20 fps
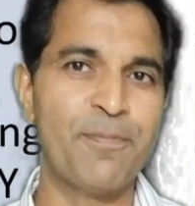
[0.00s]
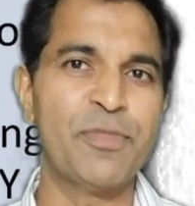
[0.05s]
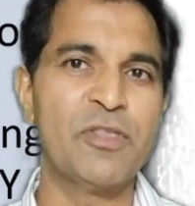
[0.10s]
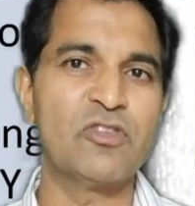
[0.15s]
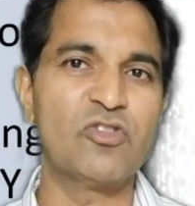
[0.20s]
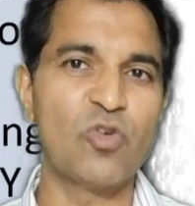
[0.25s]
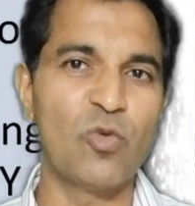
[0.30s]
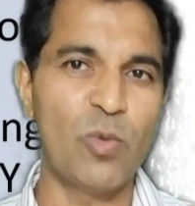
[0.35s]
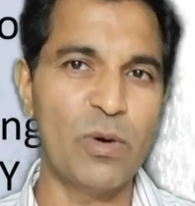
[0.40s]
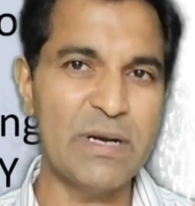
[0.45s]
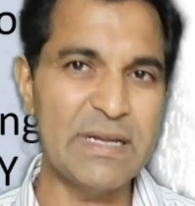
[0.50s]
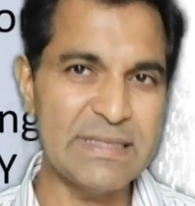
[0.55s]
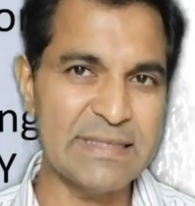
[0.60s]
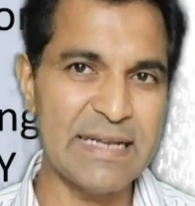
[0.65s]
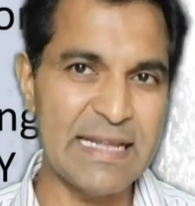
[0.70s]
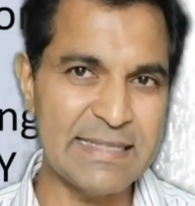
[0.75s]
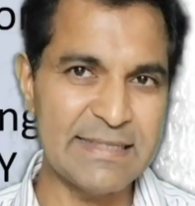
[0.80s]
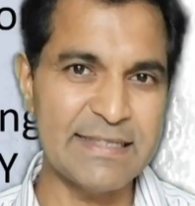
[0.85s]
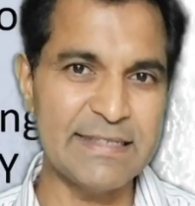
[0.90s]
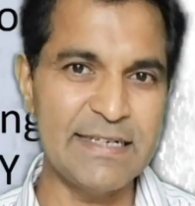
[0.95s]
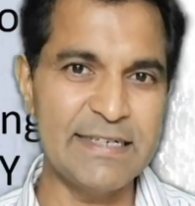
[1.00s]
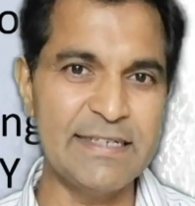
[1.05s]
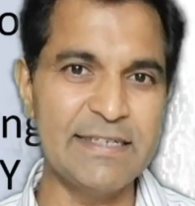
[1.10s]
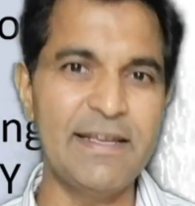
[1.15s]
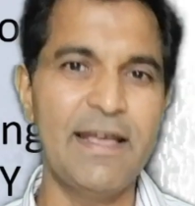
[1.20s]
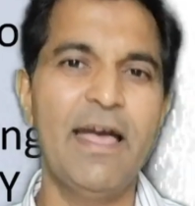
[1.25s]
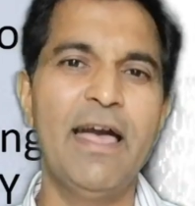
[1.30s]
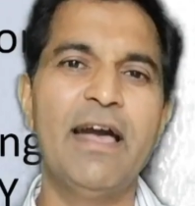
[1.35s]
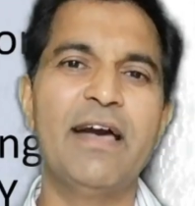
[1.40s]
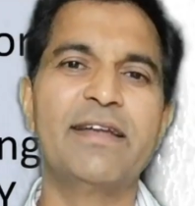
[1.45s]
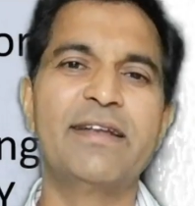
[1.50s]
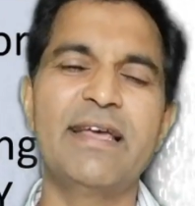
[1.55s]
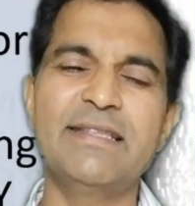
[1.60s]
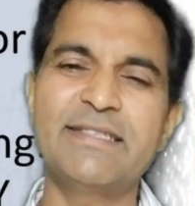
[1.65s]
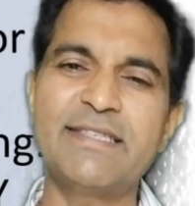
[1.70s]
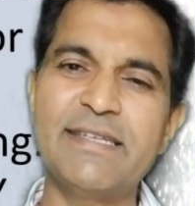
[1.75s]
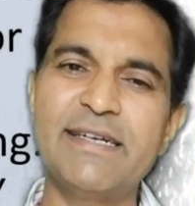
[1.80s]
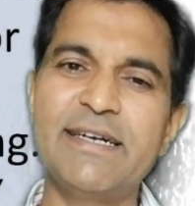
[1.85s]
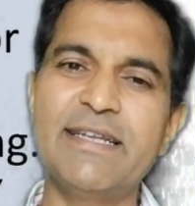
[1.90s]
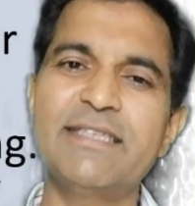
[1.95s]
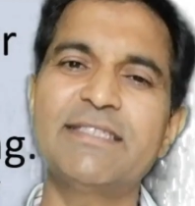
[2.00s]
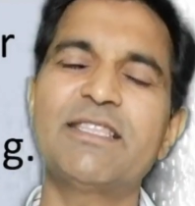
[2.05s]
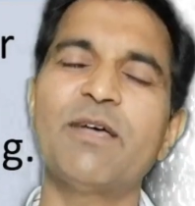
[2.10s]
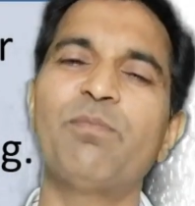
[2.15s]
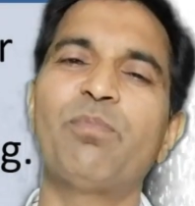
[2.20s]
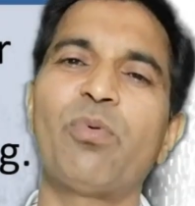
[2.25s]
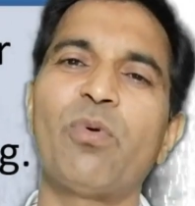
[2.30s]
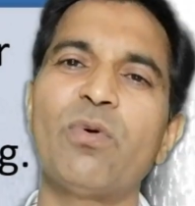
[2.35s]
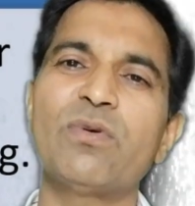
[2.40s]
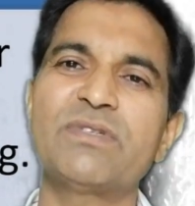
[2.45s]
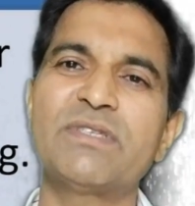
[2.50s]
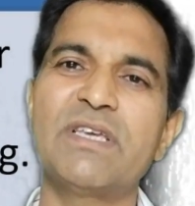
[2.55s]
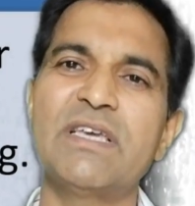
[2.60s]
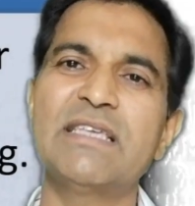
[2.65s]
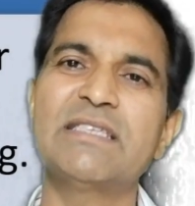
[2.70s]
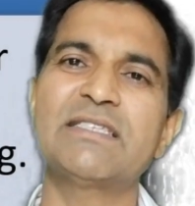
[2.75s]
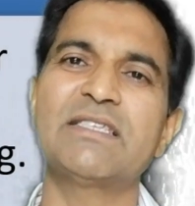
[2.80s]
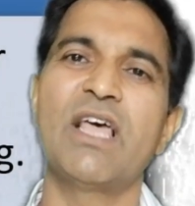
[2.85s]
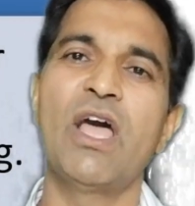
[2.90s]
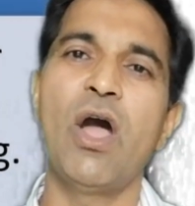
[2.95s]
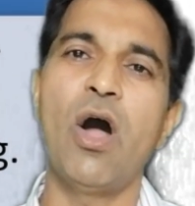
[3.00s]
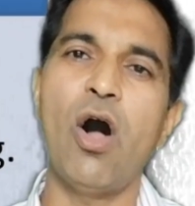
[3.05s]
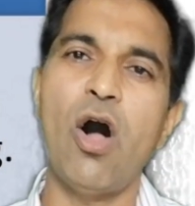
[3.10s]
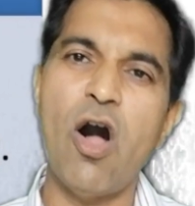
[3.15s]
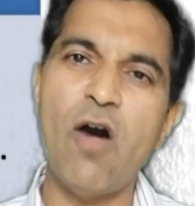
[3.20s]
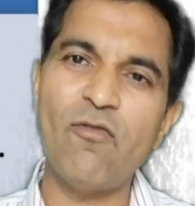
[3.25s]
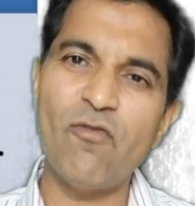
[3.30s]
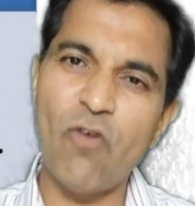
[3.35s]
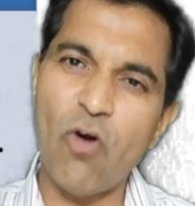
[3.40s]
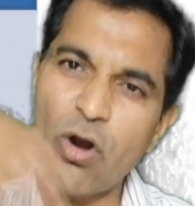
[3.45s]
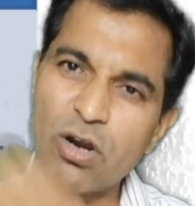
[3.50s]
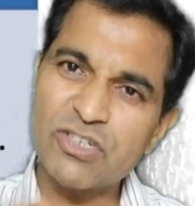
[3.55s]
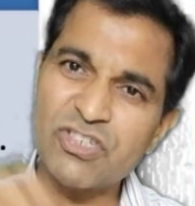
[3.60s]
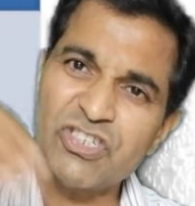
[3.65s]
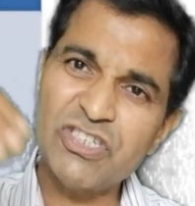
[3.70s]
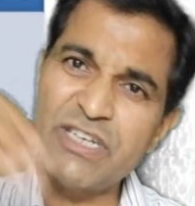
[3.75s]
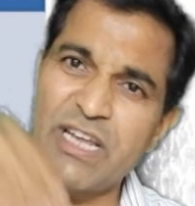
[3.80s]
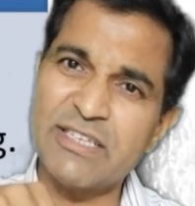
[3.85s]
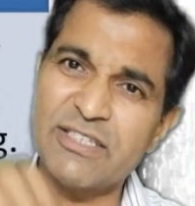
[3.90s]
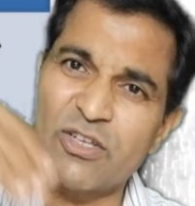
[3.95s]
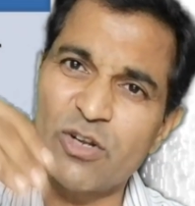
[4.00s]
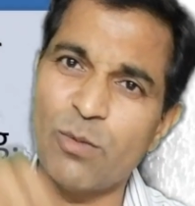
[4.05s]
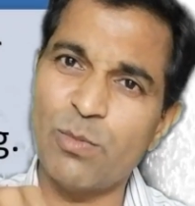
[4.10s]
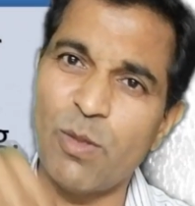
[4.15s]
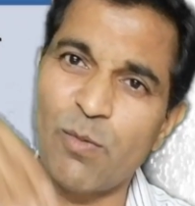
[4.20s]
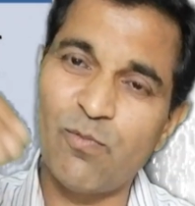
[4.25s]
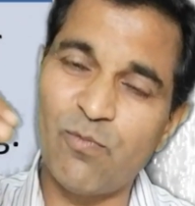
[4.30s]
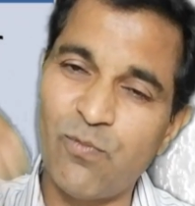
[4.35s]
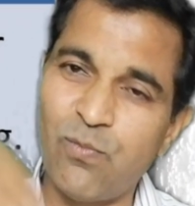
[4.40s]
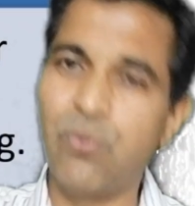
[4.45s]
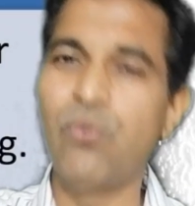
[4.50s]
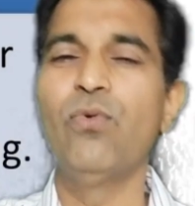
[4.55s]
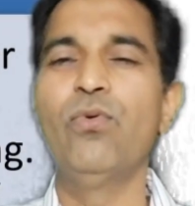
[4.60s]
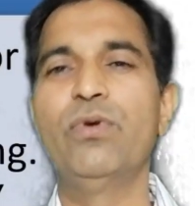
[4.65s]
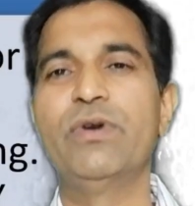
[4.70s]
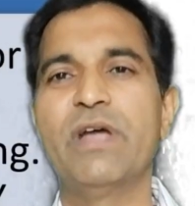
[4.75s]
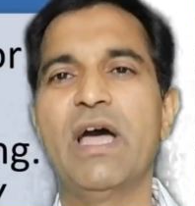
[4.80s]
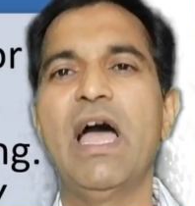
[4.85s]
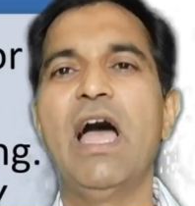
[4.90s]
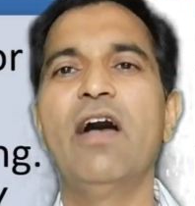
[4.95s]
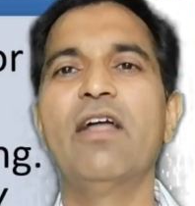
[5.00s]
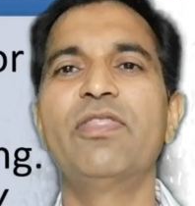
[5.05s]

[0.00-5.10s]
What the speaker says: So what is rancidity? Rancidity is the process of oxidation of the food.